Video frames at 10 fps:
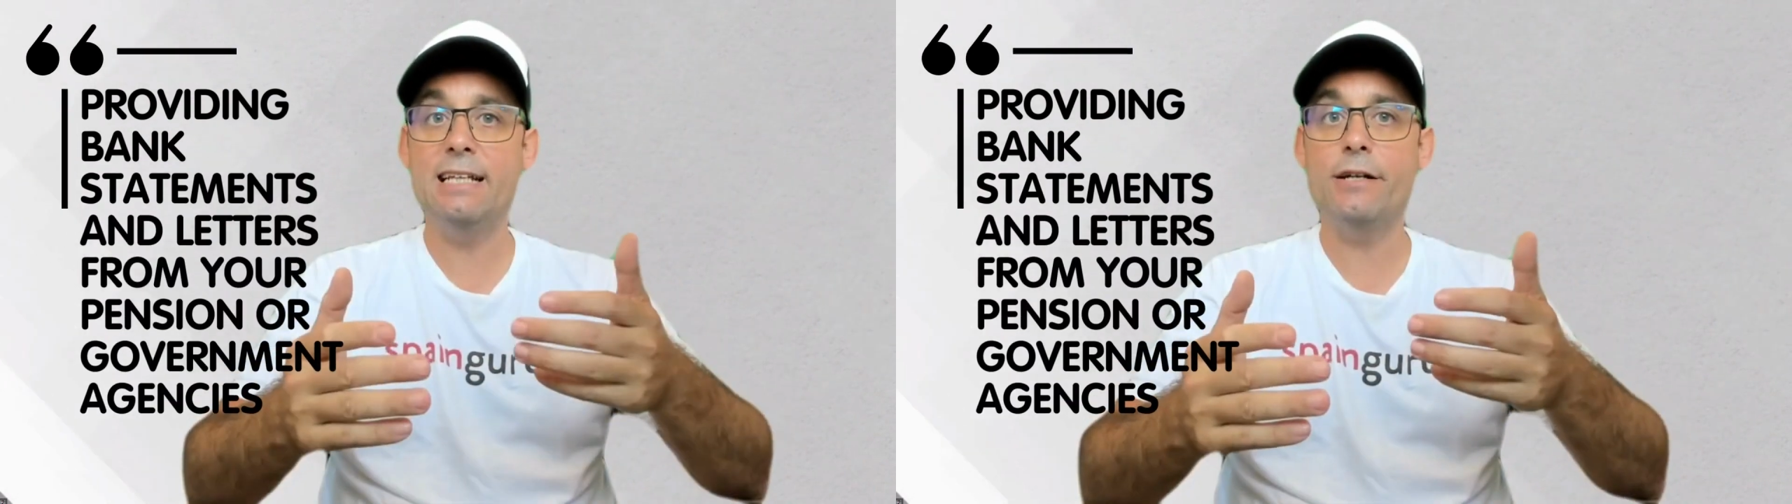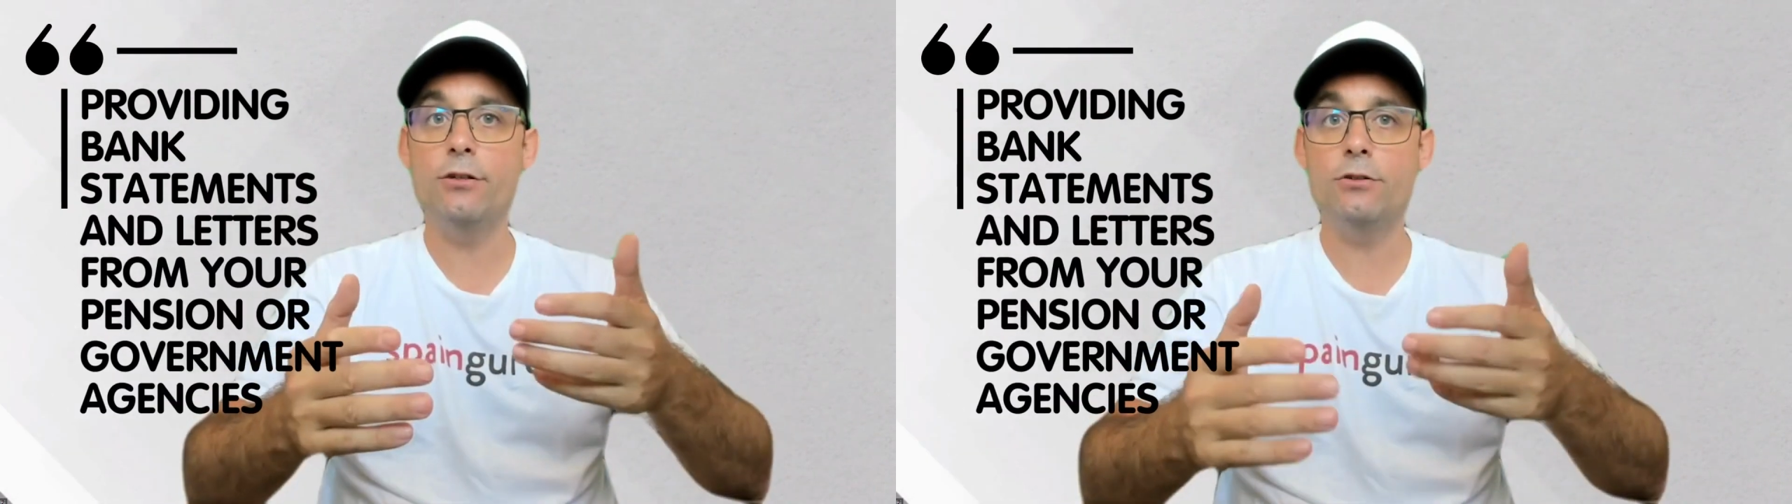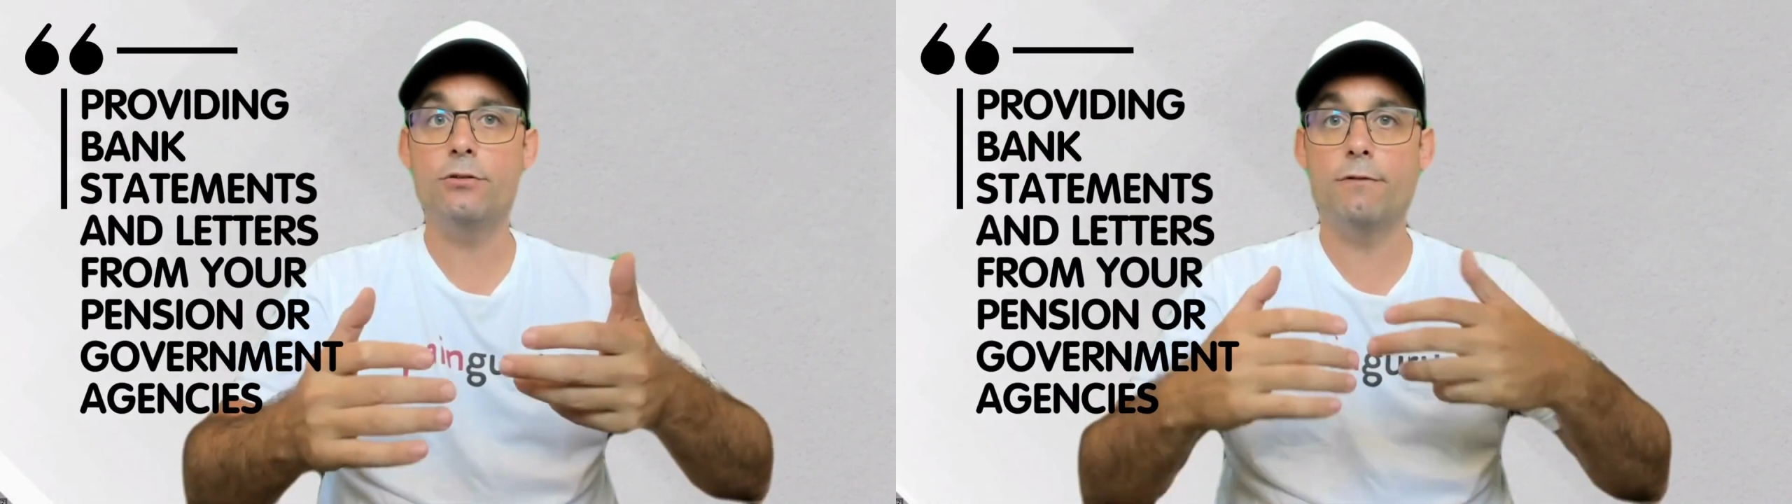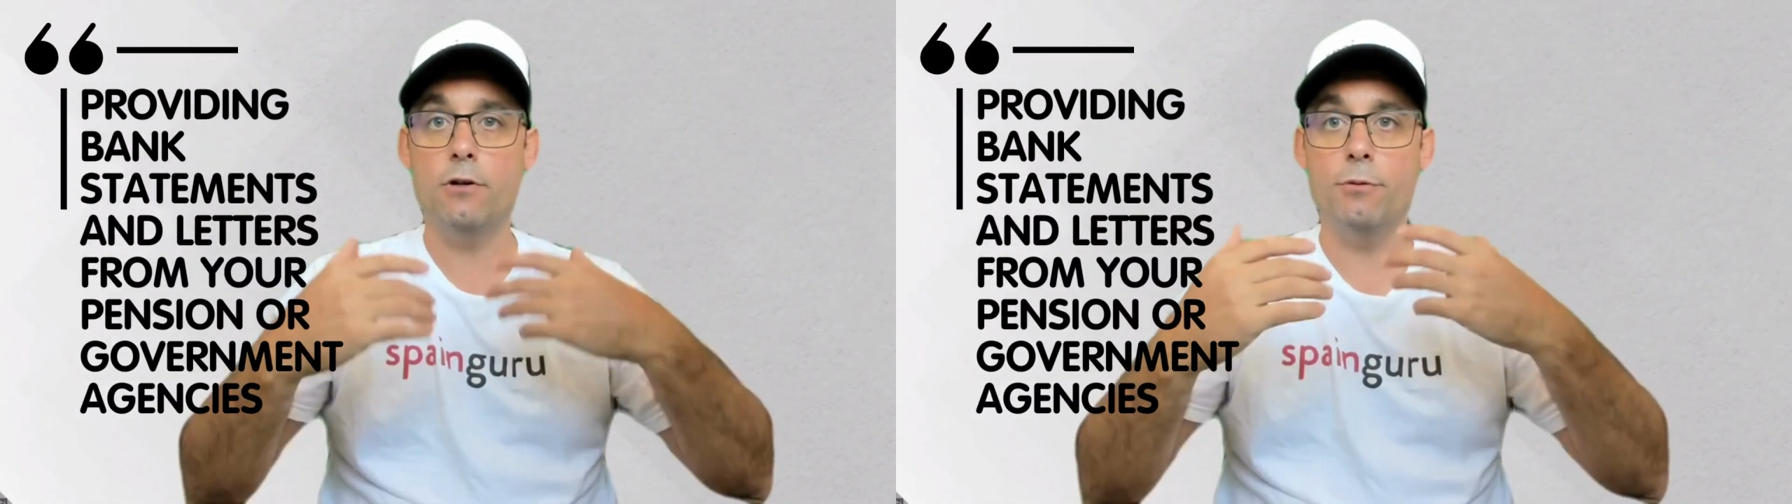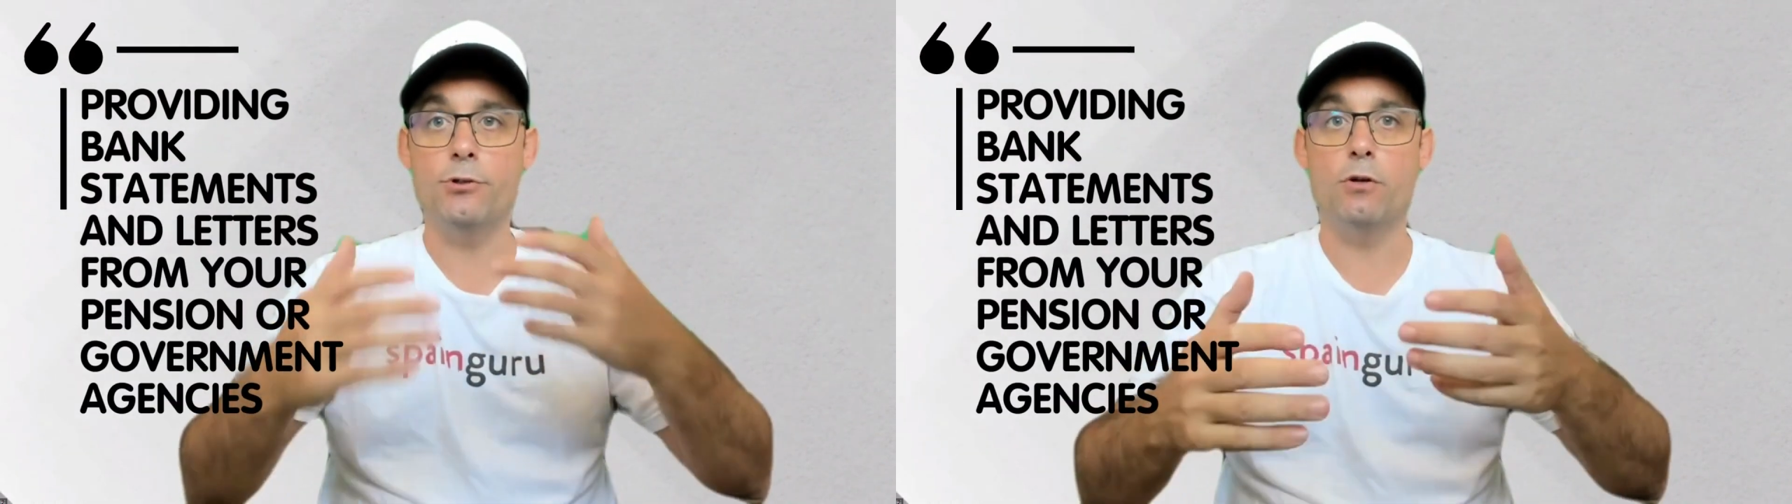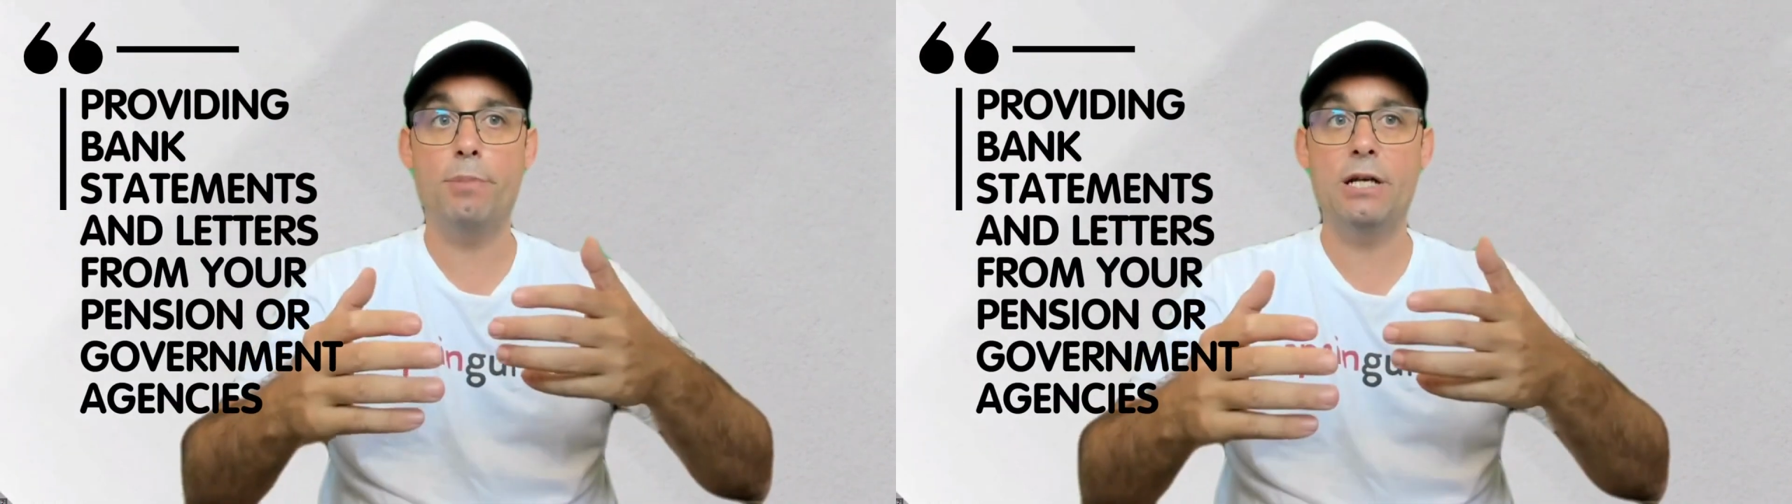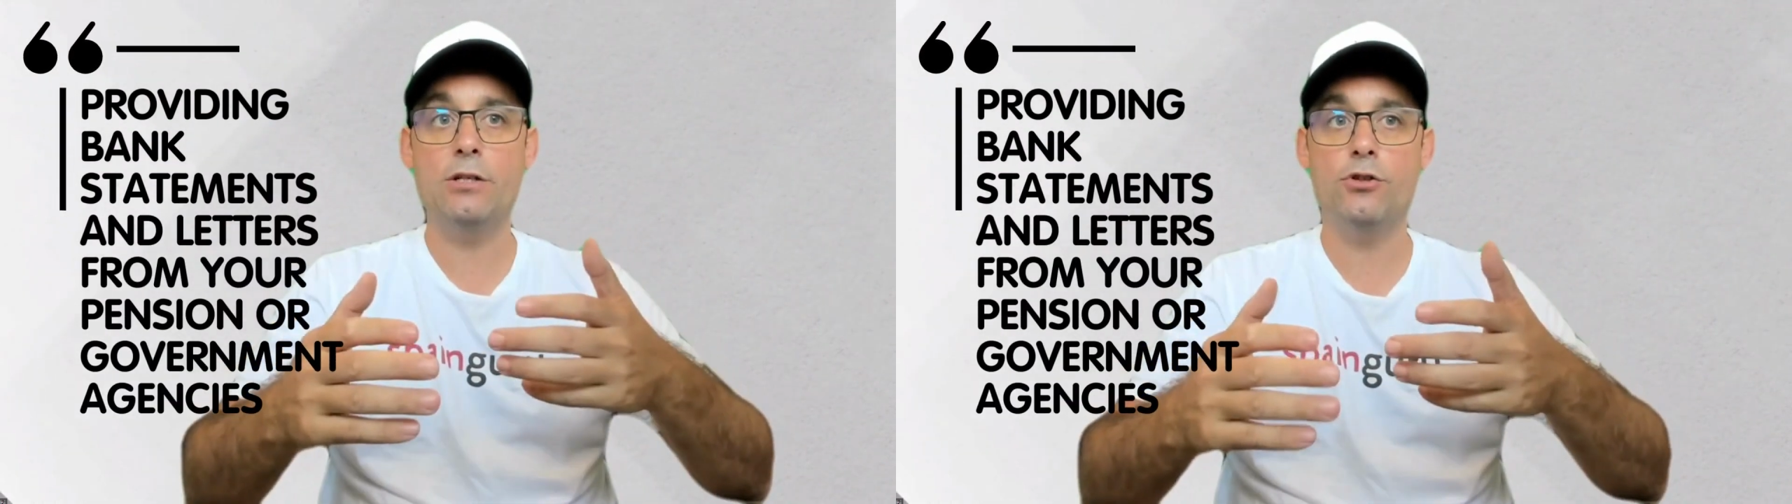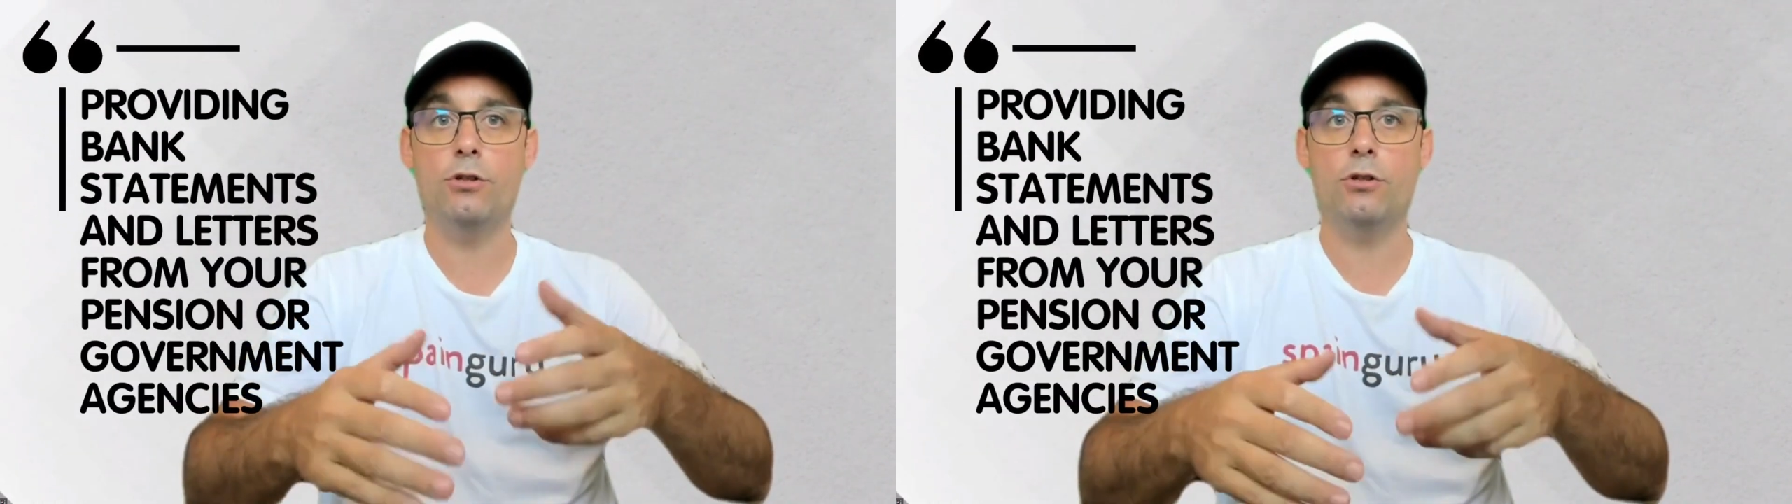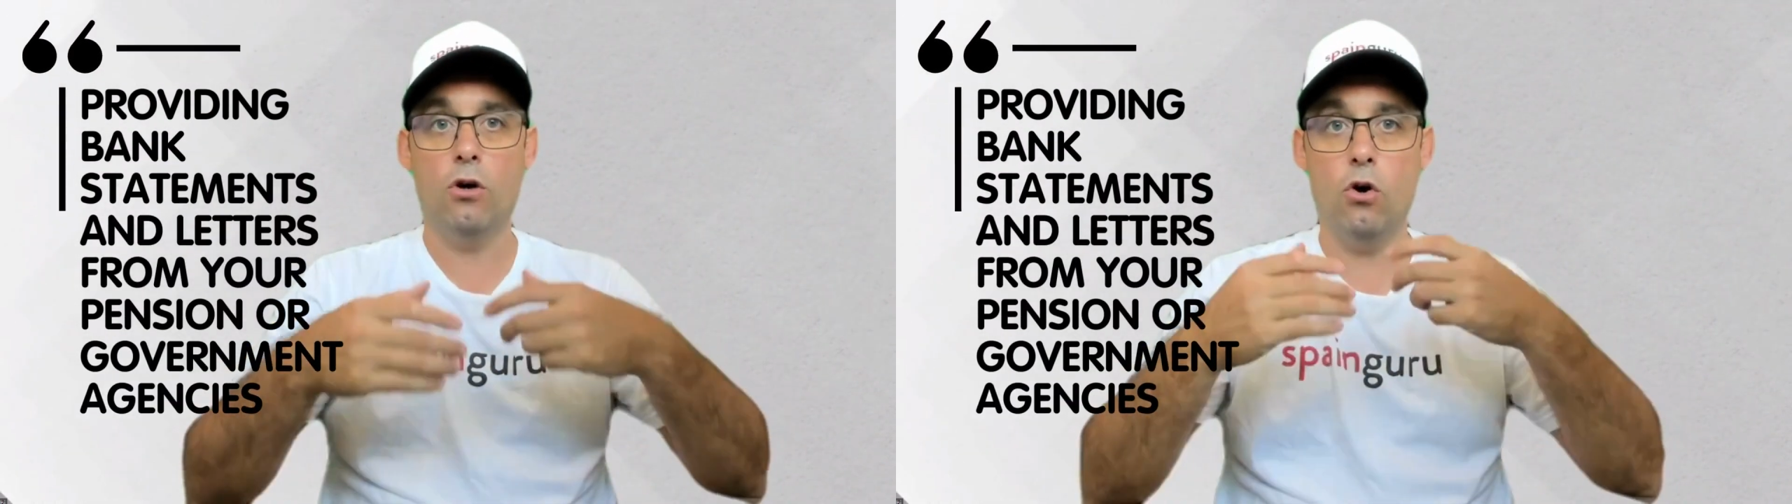letters from your pension